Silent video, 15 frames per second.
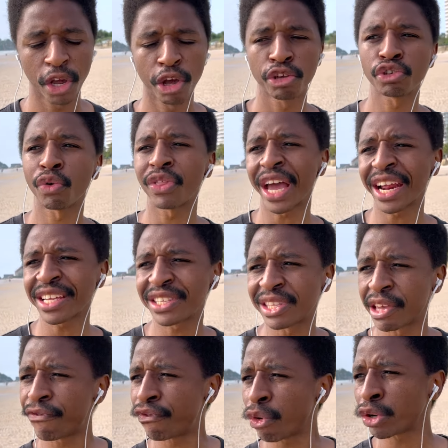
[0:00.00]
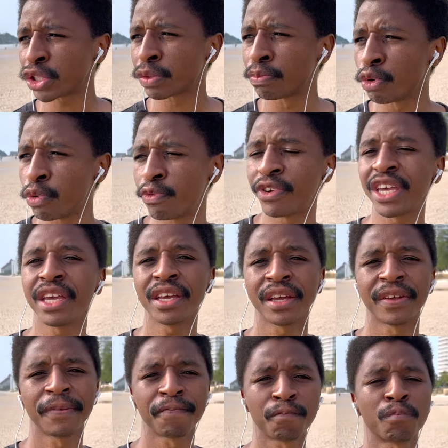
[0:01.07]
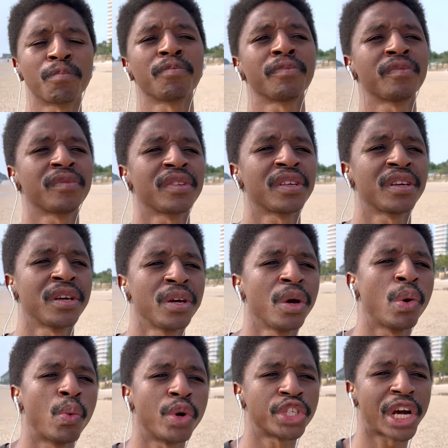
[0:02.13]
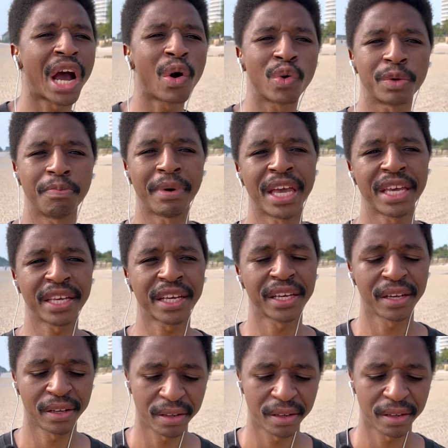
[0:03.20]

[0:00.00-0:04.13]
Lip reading: So that is the first movie which I would make